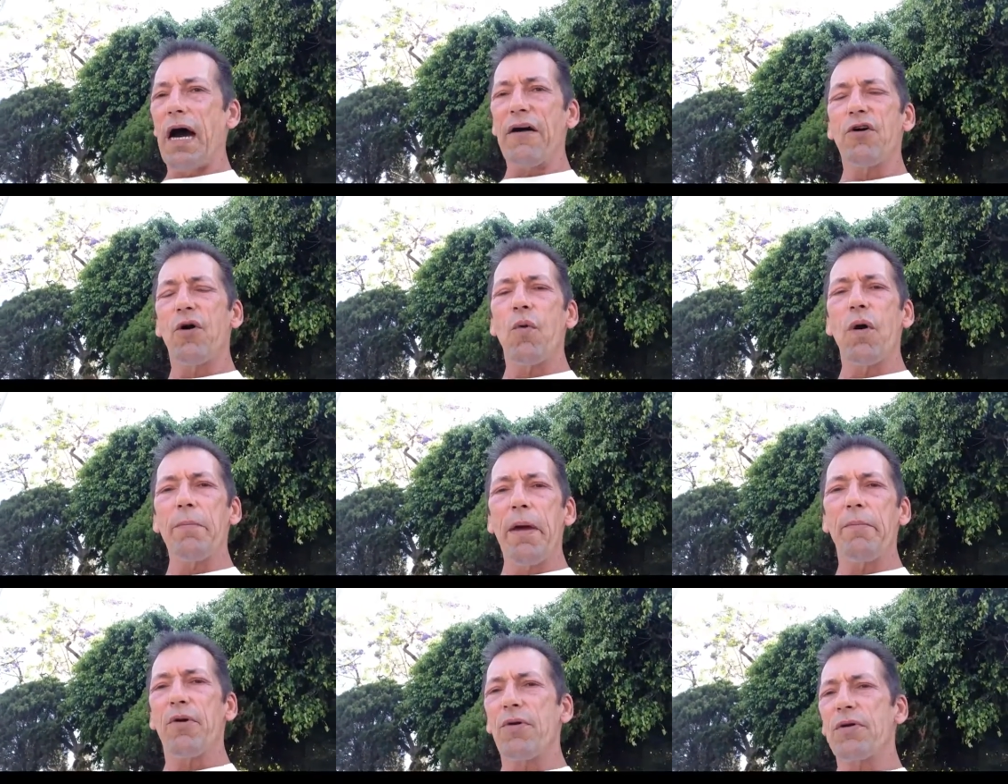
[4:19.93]
I've got one
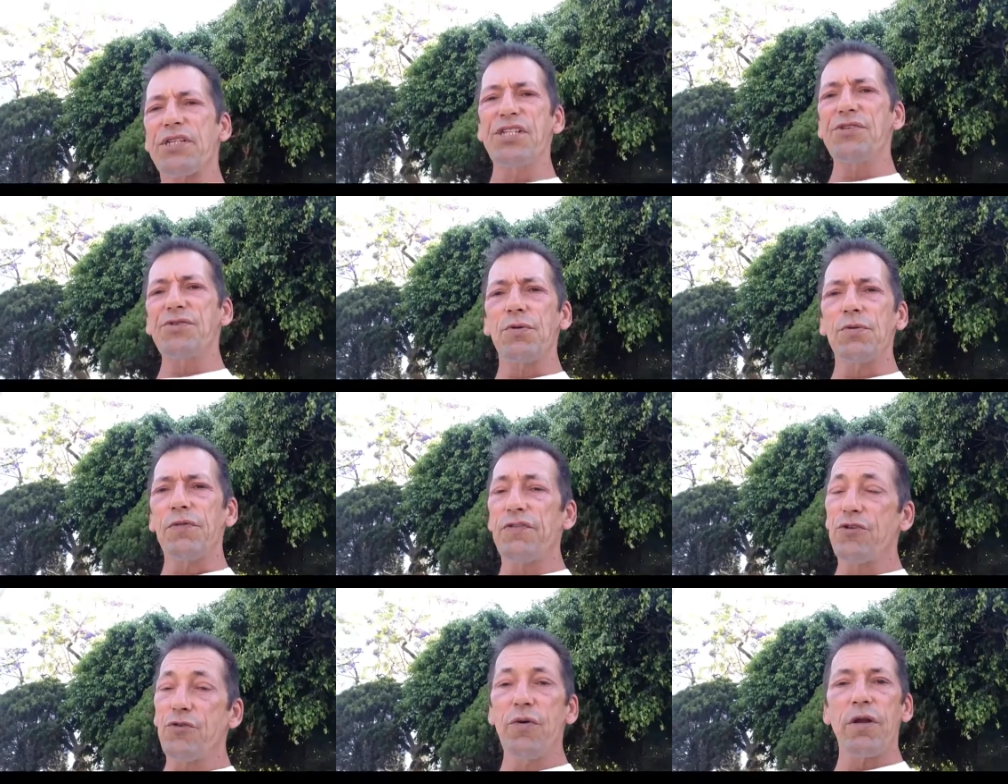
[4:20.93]
member; she sold
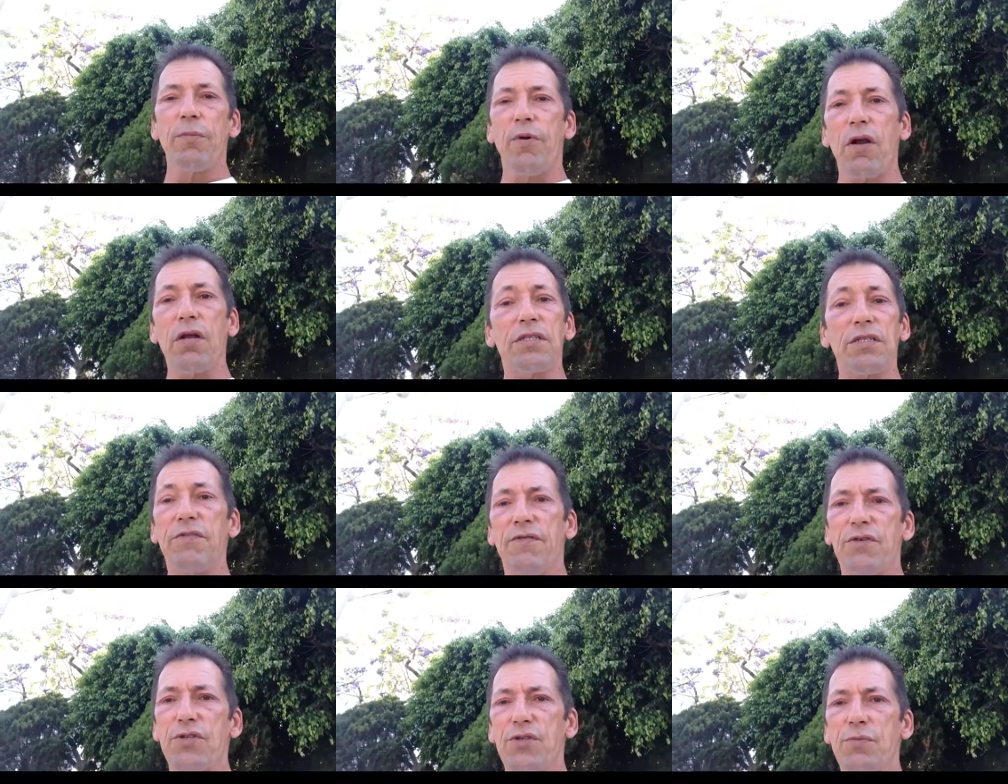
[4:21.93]
over two hundred products in her
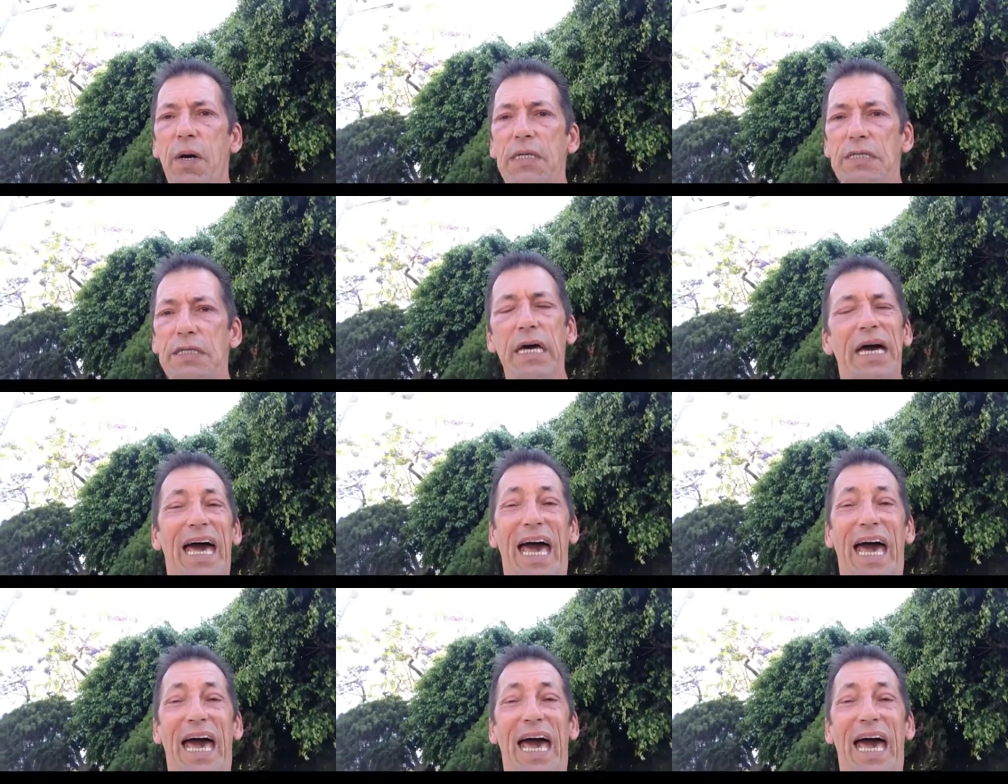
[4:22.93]
first two months,